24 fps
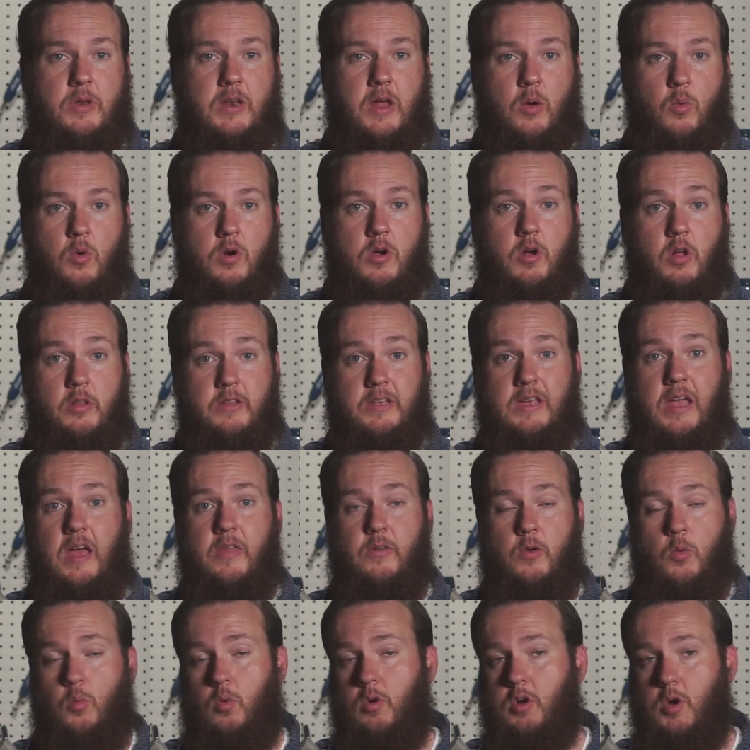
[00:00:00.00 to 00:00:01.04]
of network
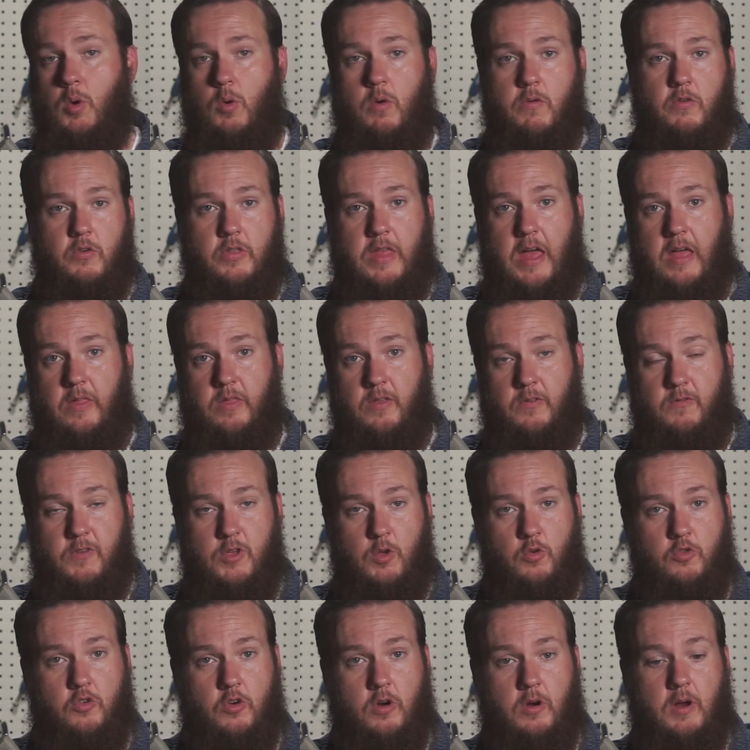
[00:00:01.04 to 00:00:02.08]
altogether. We'll go over that in the
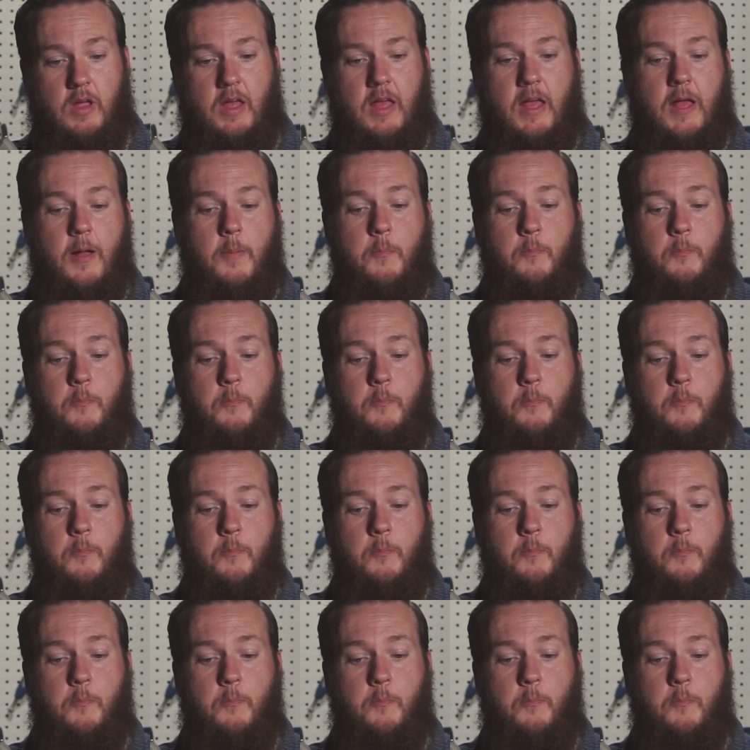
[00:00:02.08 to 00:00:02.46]
future.